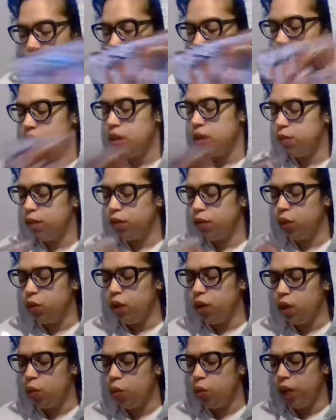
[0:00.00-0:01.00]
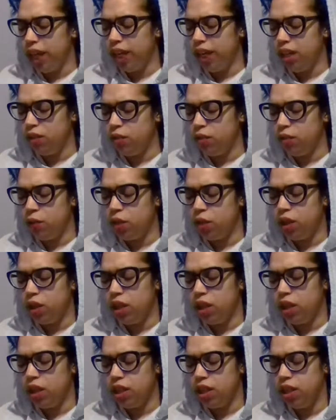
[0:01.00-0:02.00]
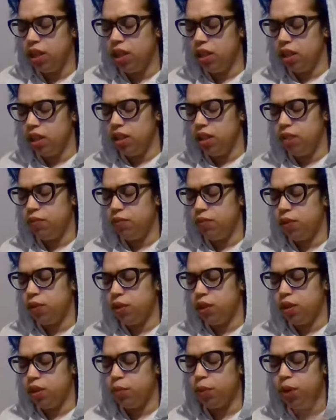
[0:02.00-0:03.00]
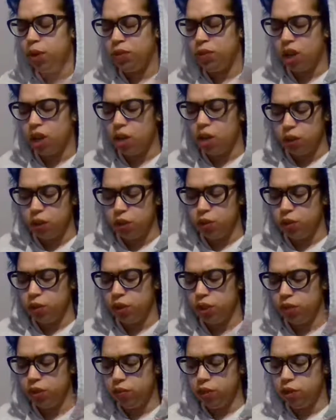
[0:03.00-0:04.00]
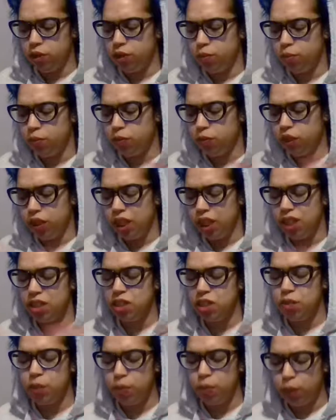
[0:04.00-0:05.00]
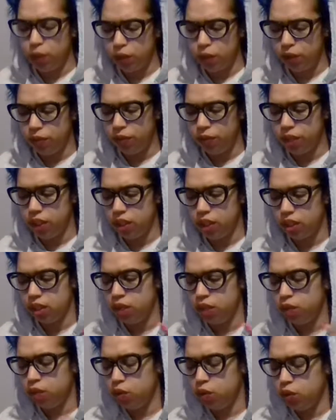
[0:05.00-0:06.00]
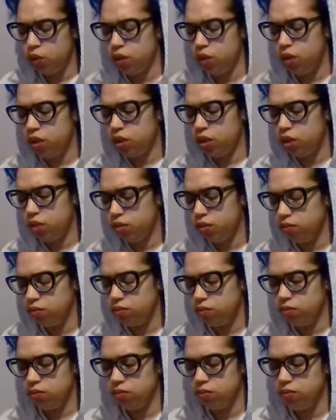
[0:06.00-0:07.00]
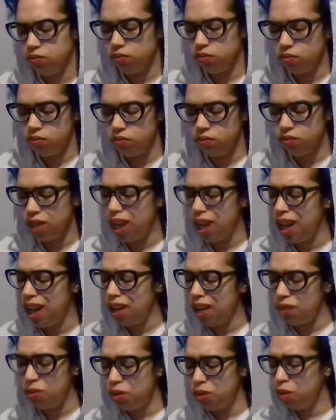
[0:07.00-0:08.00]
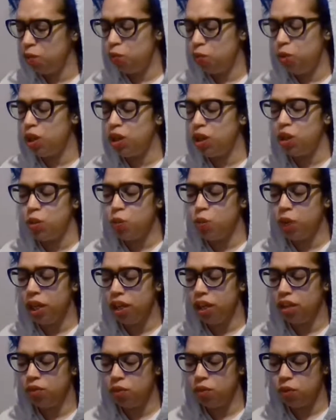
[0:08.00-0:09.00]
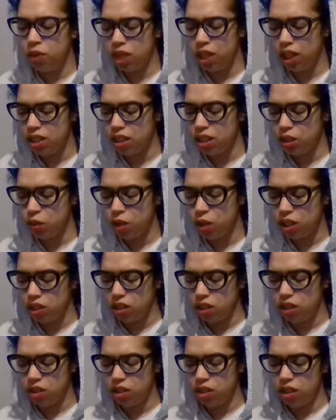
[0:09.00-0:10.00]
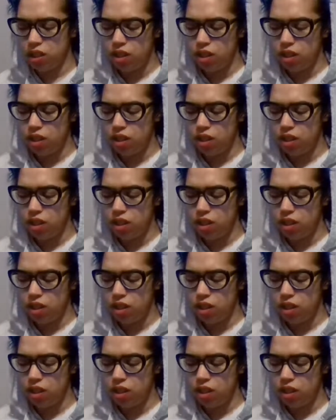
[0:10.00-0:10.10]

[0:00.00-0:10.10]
Some of you are waiting for the perfect opportunity, for things to be perfect, for, I don't know, what are you waiting for? That is the question.